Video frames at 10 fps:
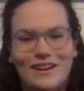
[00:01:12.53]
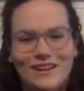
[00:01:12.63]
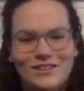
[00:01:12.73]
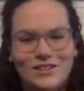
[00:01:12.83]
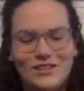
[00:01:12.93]

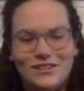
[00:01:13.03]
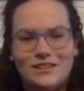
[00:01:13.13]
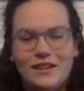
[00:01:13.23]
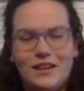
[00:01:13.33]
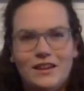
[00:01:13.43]
is
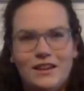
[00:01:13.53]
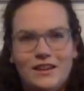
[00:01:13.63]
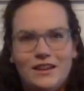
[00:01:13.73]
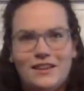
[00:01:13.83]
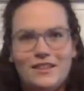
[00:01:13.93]
just
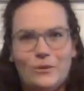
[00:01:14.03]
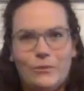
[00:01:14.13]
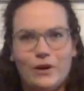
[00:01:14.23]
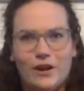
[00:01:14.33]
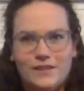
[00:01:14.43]
the
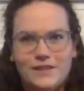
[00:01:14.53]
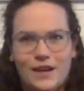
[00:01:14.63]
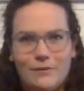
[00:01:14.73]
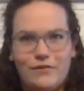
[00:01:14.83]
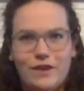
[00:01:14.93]
worst
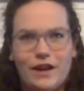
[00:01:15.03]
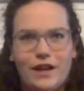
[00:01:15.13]
time of year.